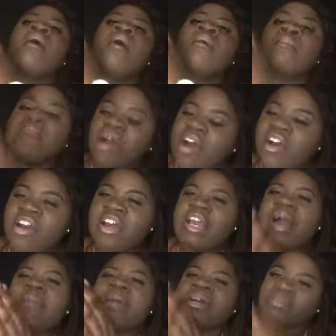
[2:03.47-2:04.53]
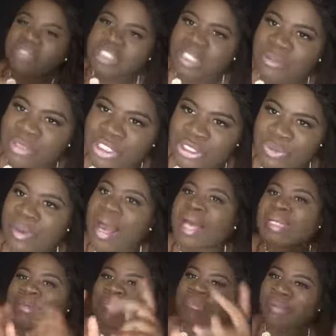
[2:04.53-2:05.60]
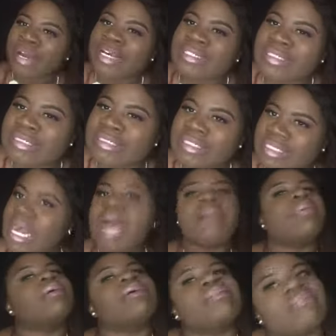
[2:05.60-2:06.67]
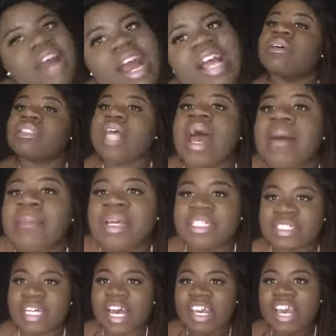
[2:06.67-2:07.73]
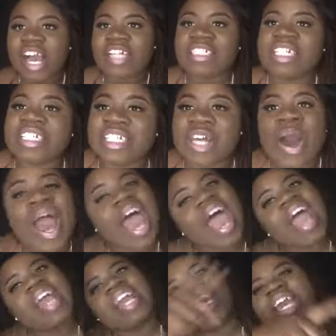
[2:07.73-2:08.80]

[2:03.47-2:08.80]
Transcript: Amari, I'm gonna see what you got bring to the table, all right? With that being said, you guys, let's go ahead and